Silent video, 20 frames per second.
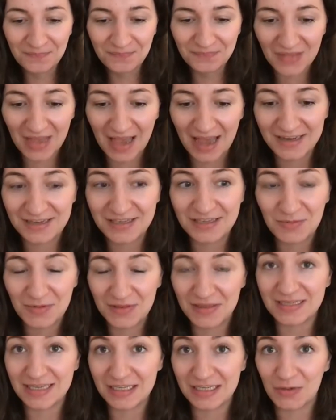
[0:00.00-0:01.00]
and
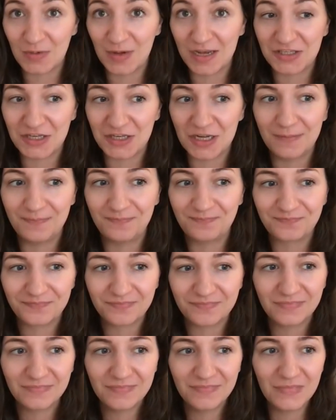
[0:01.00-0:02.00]
with the situation.
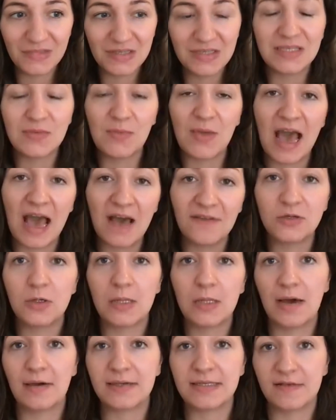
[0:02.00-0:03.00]
So we have to
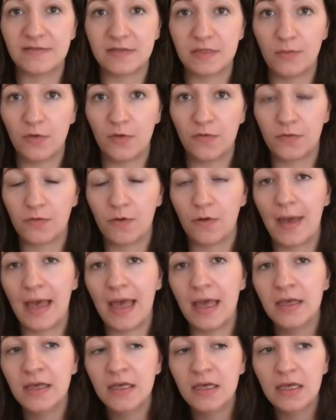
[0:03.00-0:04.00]
allow ourselves to move through
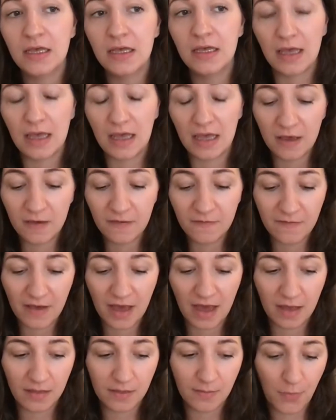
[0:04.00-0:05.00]
it. If
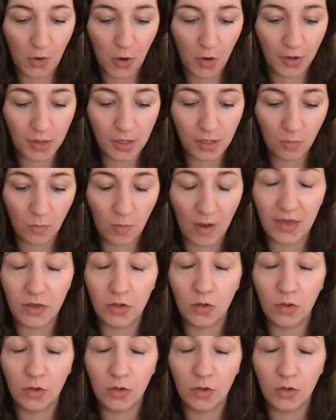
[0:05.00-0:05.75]
at the point where you're